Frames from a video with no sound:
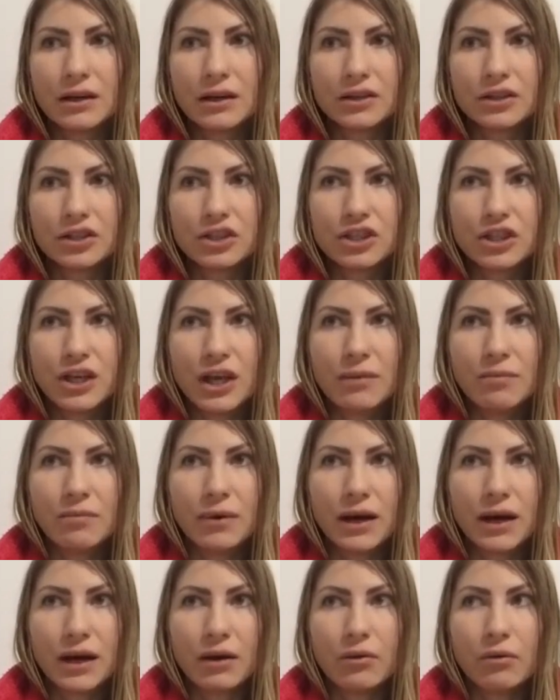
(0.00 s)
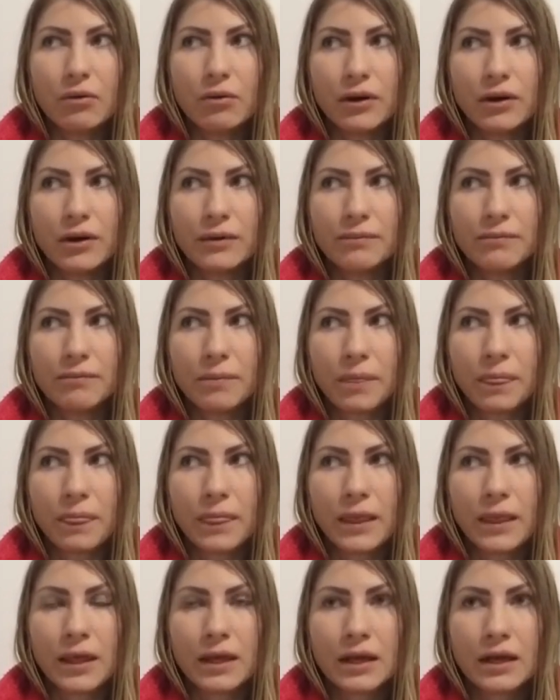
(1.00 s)
shape our
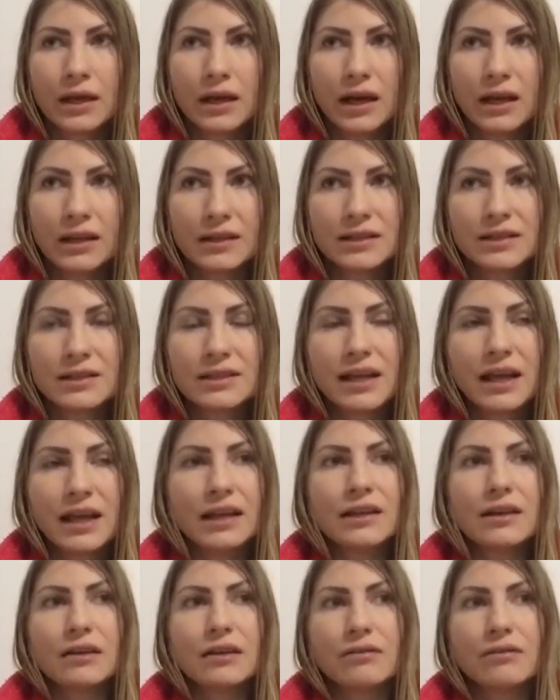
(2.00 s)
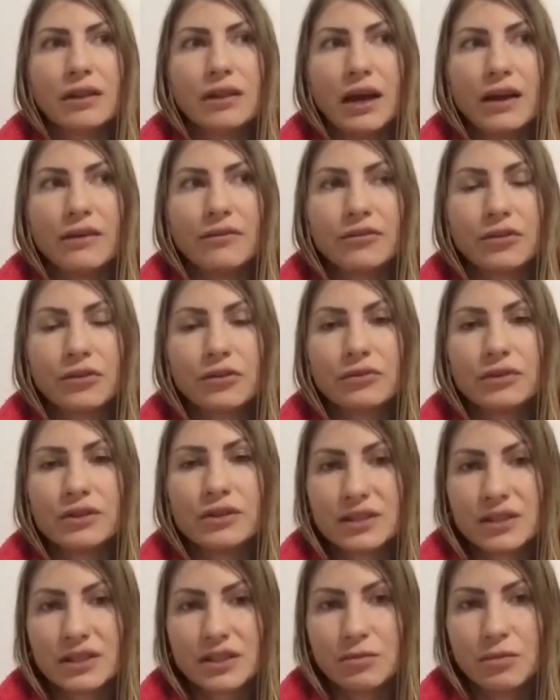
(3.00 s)
understanding of life through
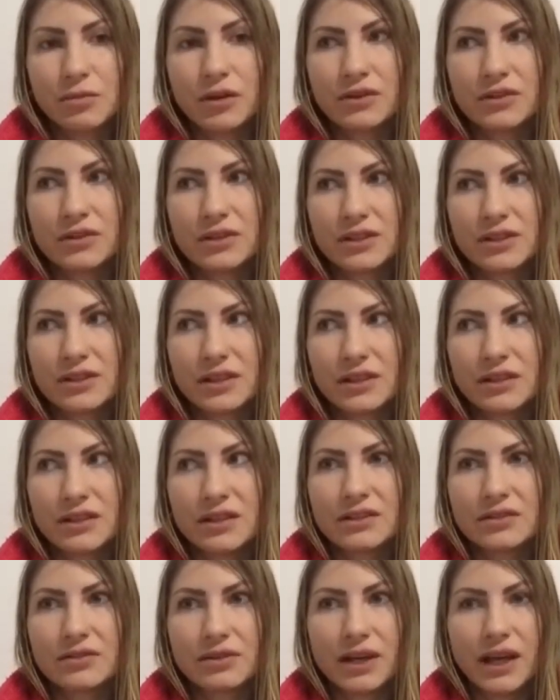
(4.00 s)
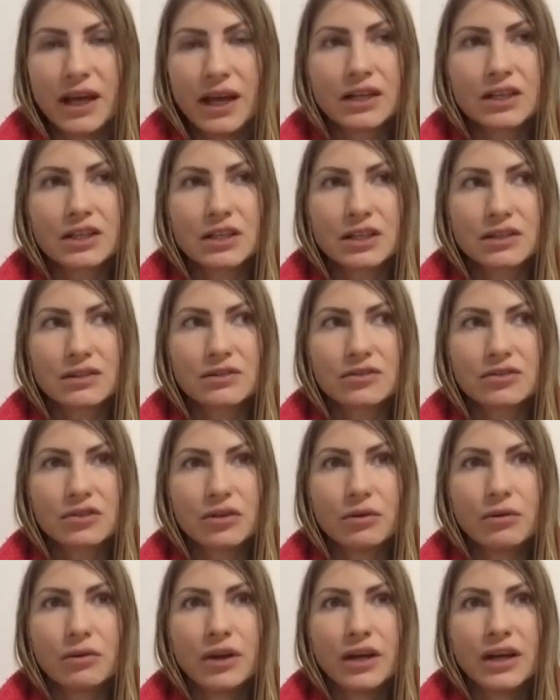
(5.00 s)
these experiences and these reactions.
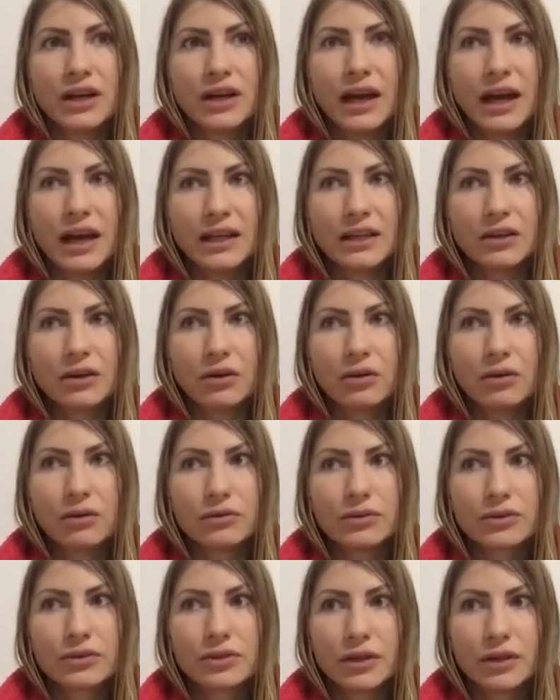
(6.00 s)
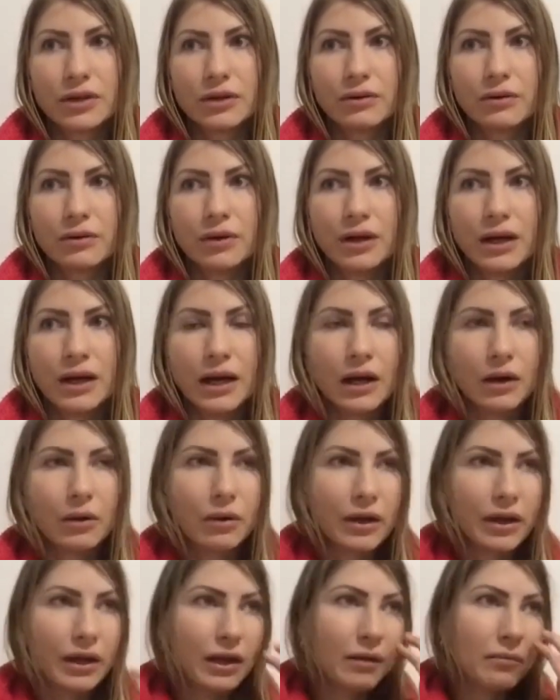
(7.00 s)
So, and also
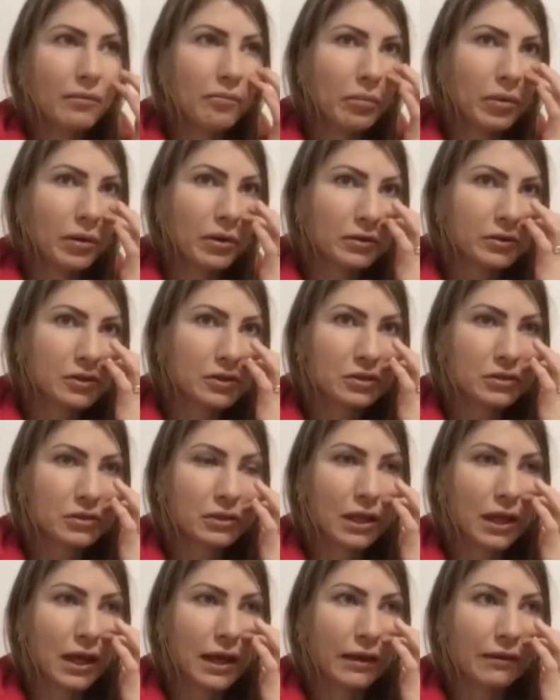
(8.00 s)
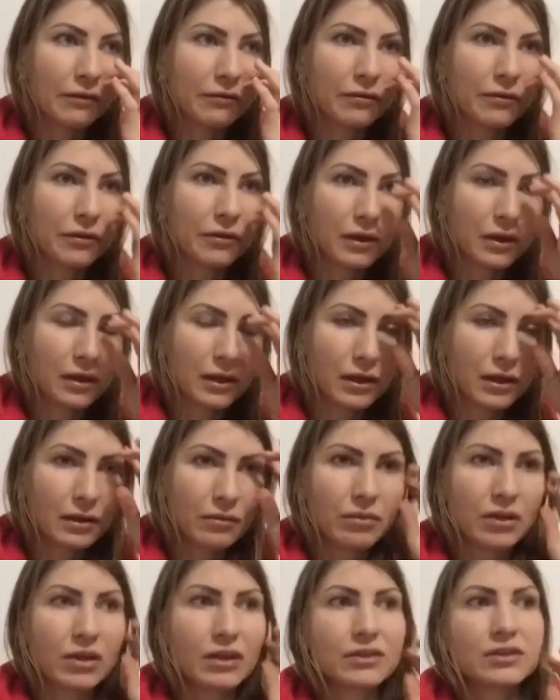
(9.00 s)
our impulse to life,
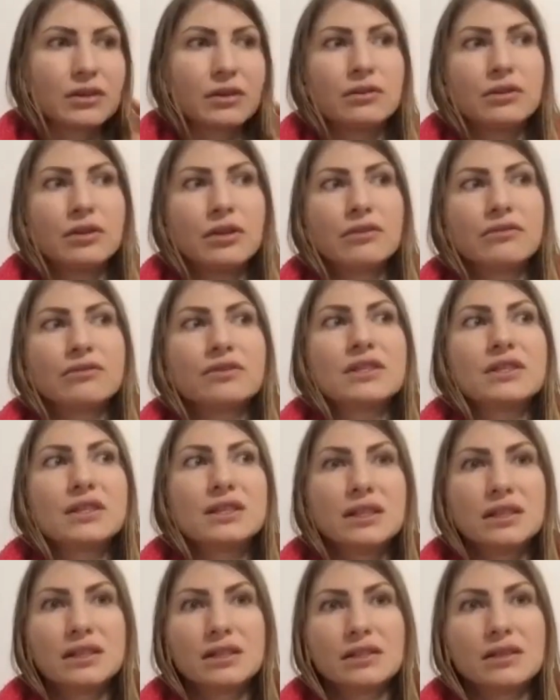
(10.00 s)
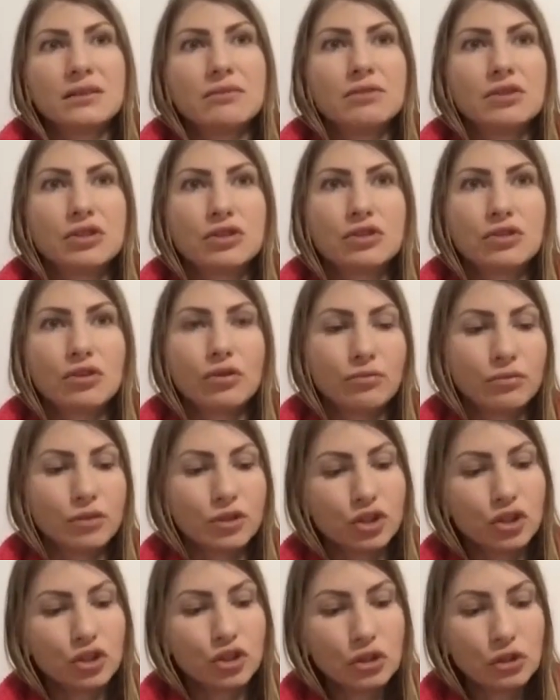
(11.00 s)
because our nervous system is so
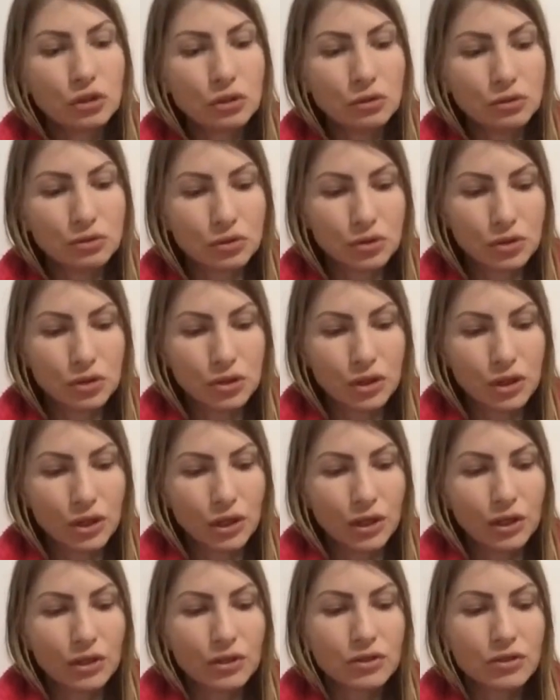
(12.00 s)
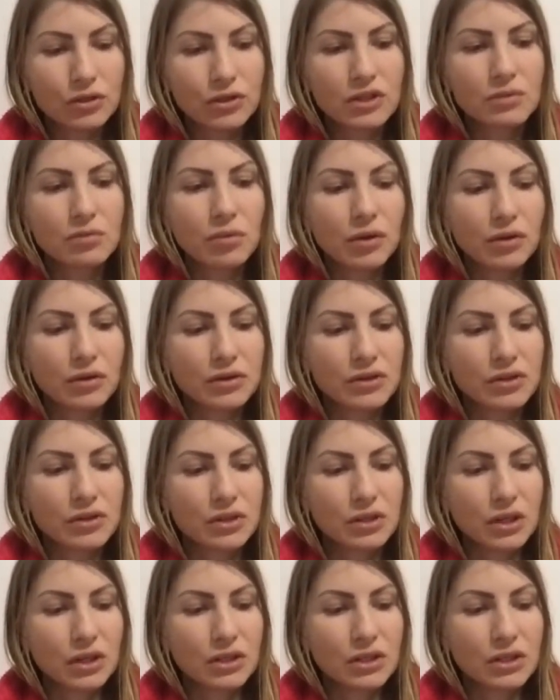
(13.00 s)
much used to experience
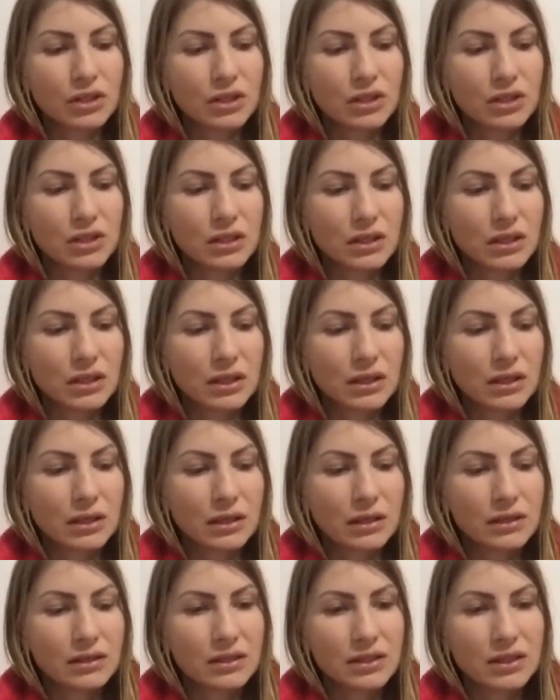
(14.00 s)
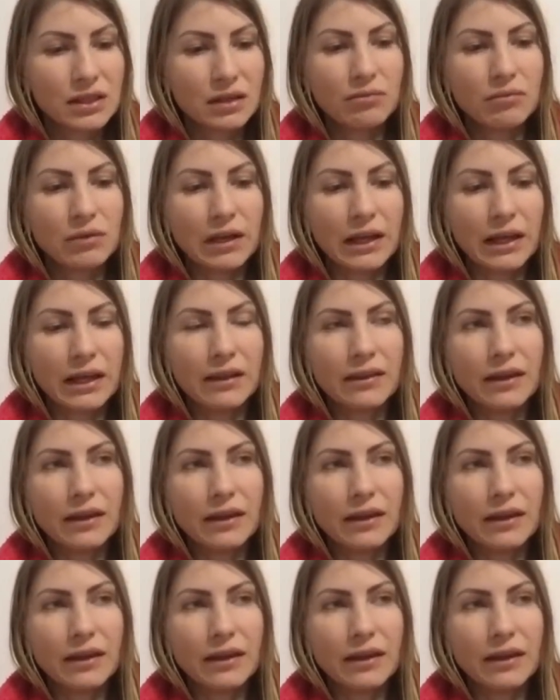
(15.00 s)
certain stimuli